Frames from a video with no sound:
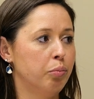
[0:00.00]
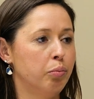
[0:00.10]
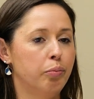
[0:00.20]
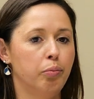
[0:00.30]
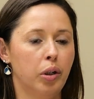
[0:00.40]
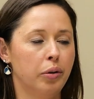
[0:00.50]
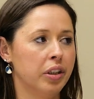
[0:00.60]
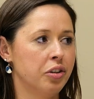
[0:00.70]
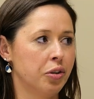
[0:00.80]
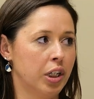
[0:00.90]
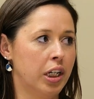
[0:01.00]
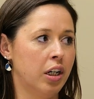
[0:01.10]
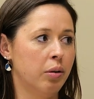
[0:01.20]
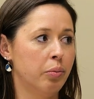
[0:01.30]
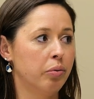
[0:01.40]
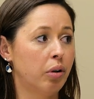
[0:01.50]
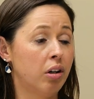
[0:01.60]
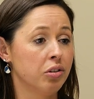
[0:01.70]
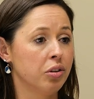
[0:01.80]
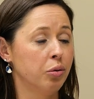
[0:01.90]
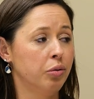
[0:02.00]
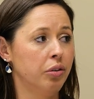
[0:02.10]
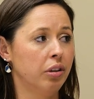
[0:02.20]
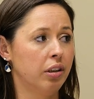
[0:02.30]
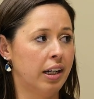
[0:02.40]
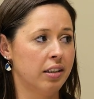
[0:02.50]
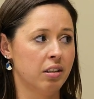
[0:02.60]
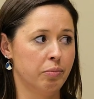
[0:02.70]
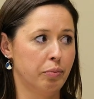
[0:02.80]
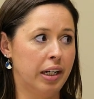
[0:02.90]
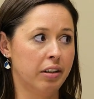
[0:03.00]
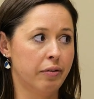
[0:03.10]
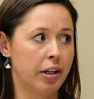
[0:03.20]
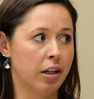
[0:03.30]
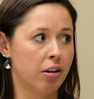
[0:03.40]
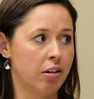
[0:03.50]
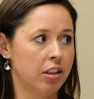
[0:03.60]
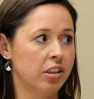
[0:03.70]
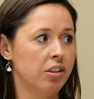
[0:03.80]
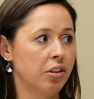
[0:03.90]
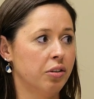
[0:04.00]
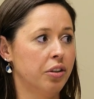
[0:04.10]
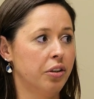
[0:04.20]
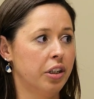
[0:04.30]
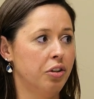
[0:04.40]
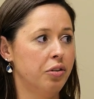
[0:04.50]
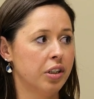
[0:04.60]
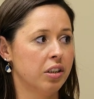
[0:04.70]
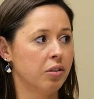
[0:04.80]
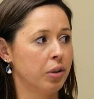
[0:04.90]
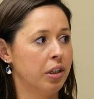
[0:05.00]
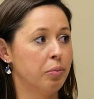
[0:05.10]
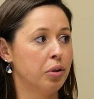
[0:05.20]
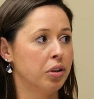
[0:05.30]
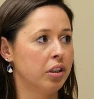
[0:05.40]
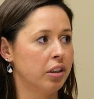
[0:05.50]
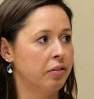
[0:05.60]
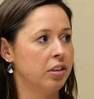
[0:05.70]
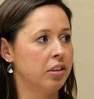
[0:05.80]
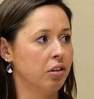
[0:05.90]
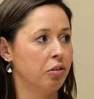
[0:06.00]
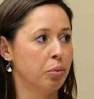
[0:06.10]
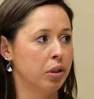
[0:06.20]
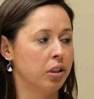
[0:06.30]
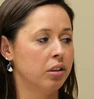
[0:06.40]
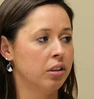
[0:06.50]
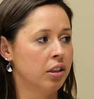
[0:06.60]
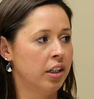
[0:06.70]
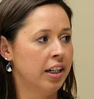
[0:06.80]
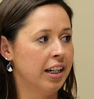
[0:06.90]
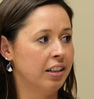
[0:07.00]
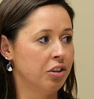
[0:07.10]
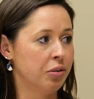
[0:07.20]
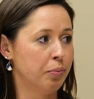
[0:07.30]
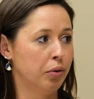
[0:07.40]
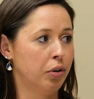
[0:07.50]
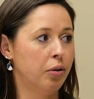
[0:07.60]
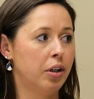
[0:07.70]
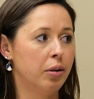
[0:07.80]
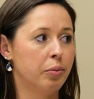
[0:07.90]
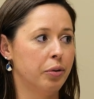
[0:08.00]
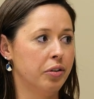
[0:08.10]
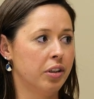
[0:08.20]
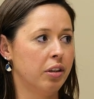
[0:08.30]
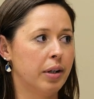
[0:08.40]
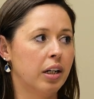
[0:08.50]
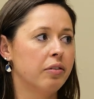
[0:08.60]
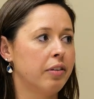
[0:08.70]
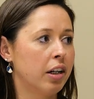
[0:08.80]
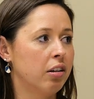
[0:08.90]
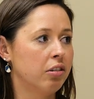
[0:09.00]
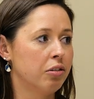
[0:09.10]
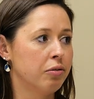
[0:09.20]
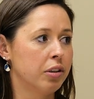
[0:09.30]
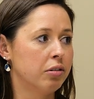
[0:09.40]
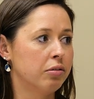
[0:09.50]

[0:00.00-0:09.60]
Blowing the screen up also has a magnifier on it, so you can use it to read a book if it's low print and just blow up using the magnifier on your phone.